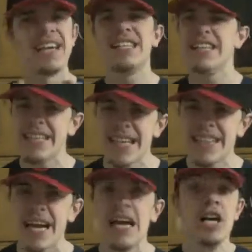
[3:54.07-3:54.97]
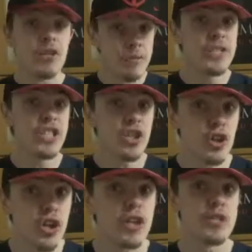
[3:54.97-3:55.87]
and I didn't get that. The movie's
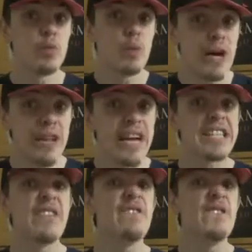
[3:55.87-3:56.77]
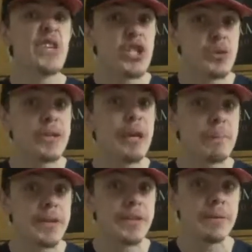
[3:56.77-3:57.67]
still good, it's a well-acted, visually
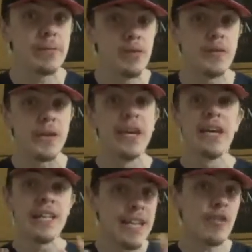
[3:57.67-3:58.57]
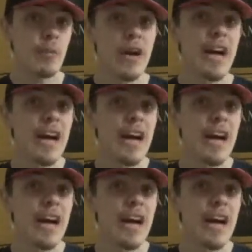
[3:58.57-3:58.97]
appealing movie, and that is why